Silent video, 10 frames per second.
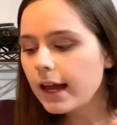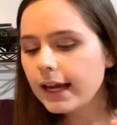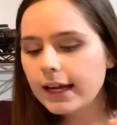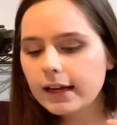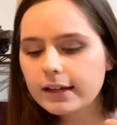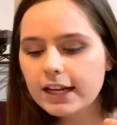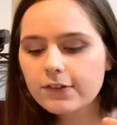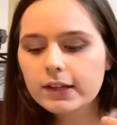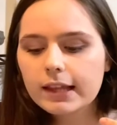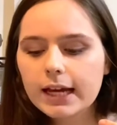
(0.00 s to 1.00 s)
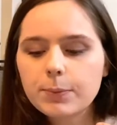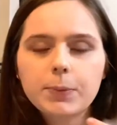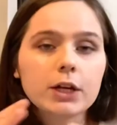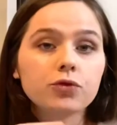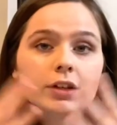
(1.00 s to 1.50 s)
And even like
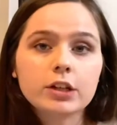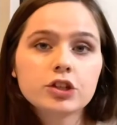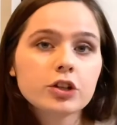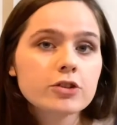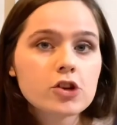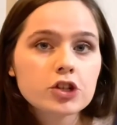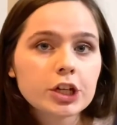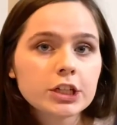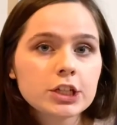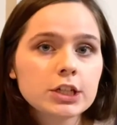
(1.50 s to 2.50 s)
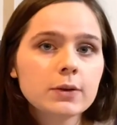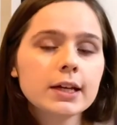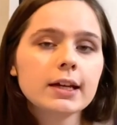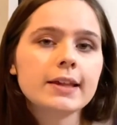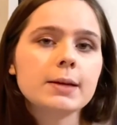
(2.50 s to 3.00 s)
big realtors are starting to do
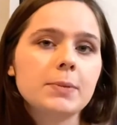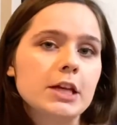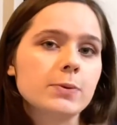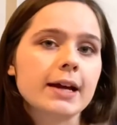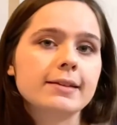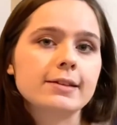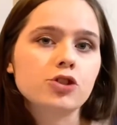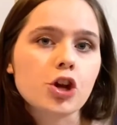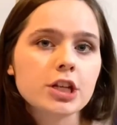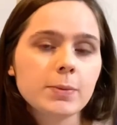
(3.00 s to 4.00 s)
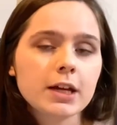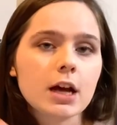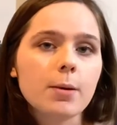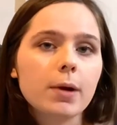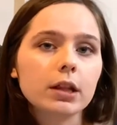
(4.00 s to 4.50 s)
it. I think beeswax is starting to
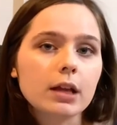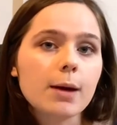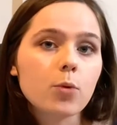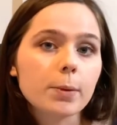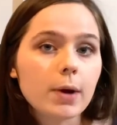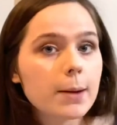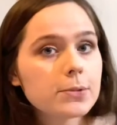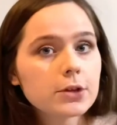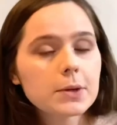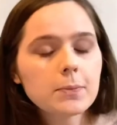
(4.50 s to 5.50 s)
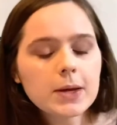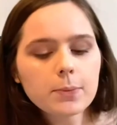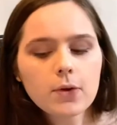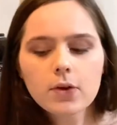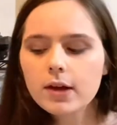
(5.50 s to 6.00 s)
become a lot more popular with
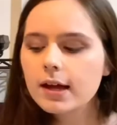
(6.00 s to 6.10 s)
people.